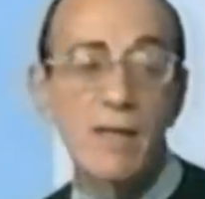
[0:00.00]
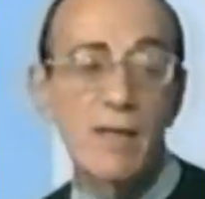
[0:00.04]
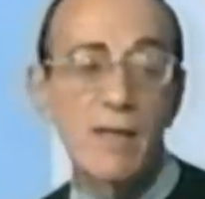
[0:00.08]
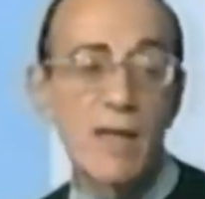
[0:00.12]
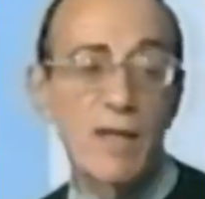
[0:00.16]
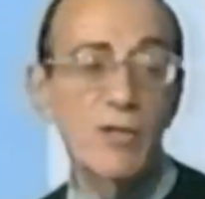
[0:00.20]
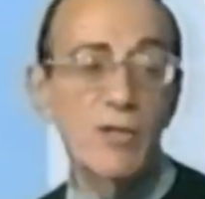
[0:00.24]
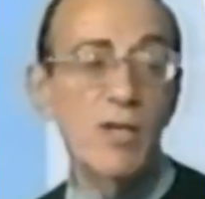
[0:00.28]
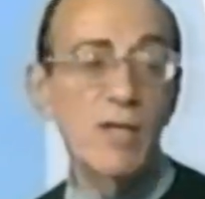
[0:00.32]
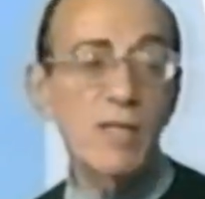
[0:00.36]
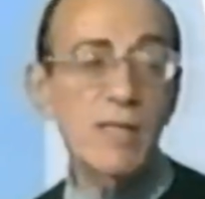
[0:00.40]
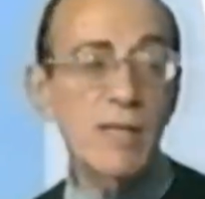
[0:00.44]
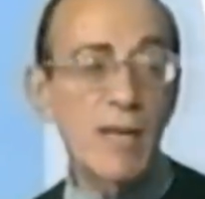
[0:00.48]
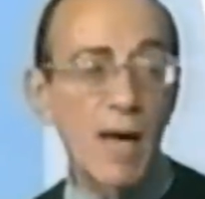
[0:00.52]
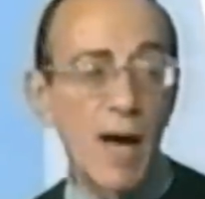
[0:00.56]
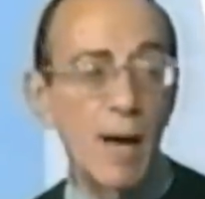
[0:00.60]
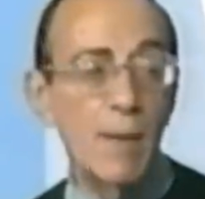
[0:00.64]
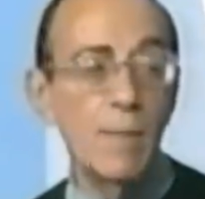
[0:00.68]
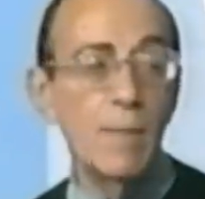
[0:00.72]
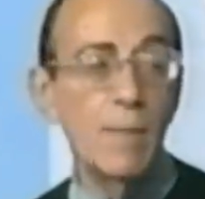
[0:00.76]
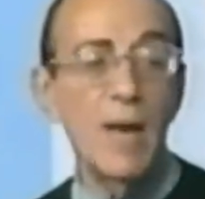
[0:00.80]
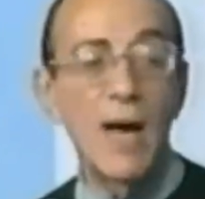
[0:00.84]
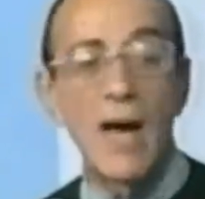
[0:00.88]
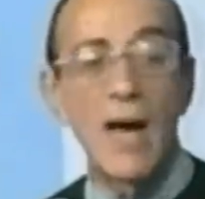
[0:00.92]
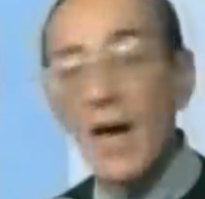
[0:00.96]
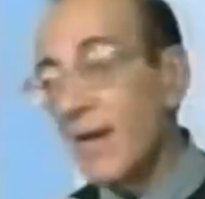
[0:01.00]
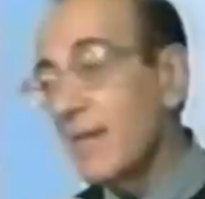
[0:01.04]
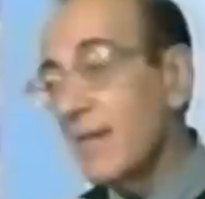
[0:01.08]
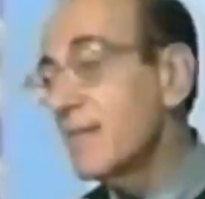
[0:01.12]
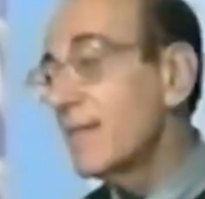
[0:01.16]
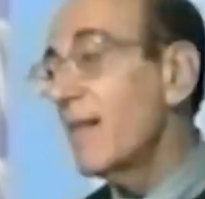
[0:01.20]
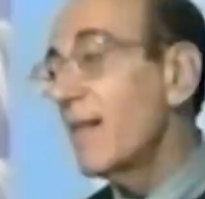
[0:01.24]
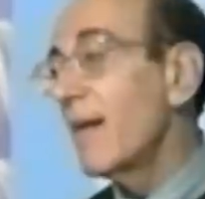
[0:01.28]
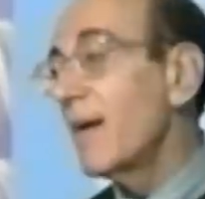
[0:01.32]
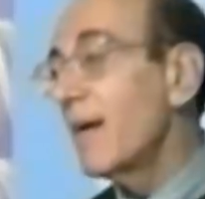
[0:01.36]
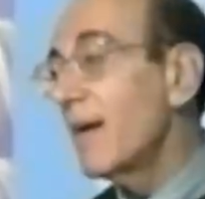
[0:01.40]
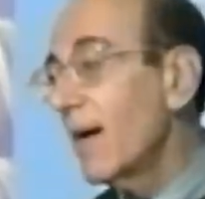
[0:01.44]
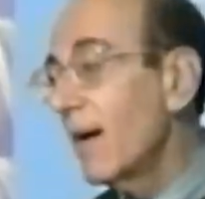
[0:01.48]
They'll just come
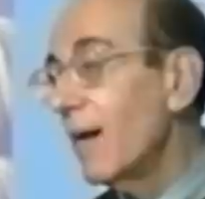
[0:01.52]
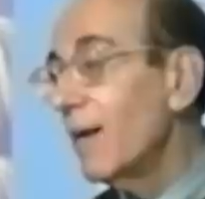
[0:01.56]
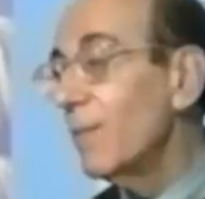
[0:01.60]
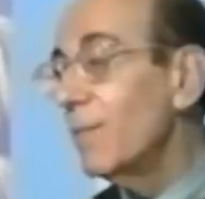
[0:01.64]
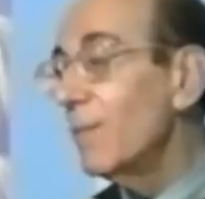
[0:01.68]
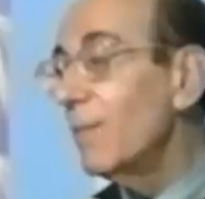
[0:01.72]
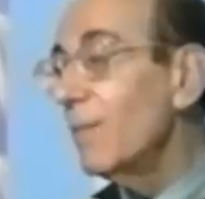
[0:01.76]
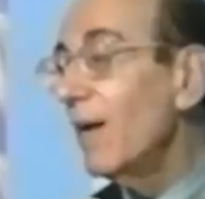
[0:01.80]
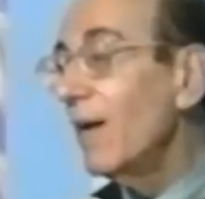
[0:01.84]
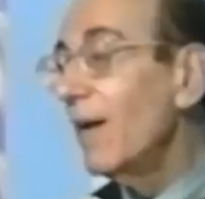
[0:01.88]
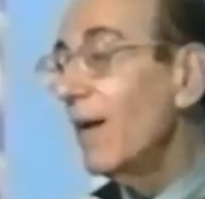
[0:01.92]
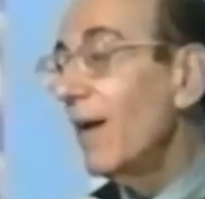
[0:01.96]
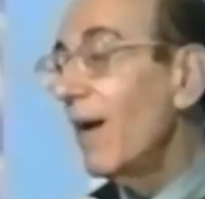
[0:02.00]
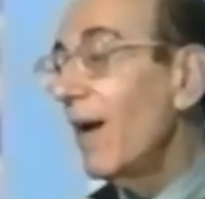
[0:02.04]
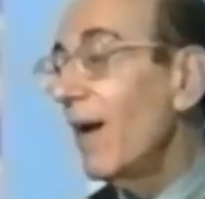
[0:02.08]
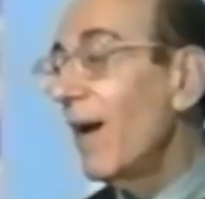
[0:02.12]
as they come,